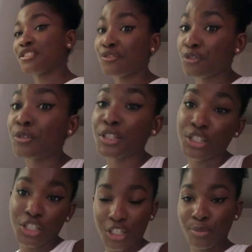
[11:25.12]
food
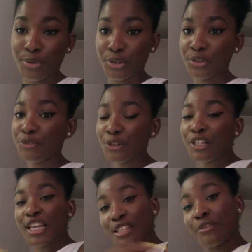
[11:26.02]
is cheaper. Food
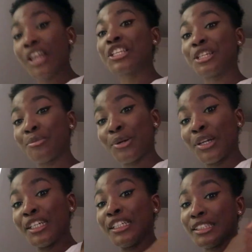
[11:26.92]
is way cheaper
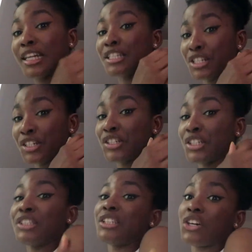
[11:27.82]
in Nigeria
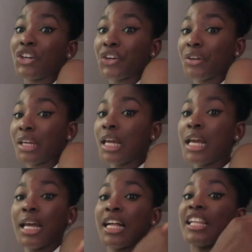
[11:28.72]
than in Hungary.
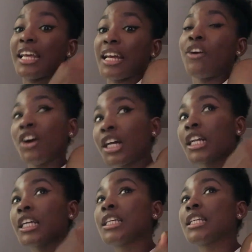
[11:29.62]
Like
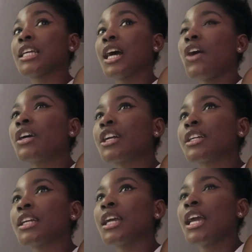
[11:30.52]
Hungary
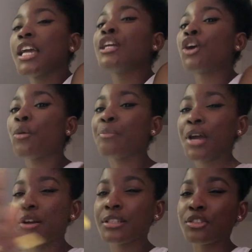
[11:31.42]
in
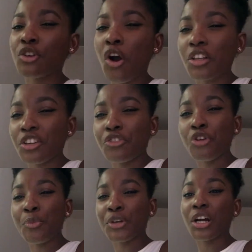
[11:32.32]
comparison to other
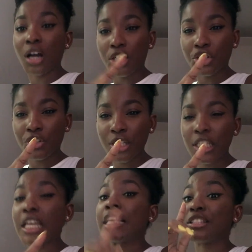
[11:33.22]
European countries
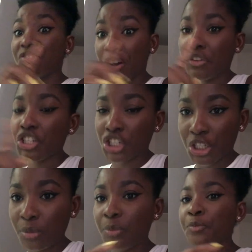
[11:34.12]
is very cheap.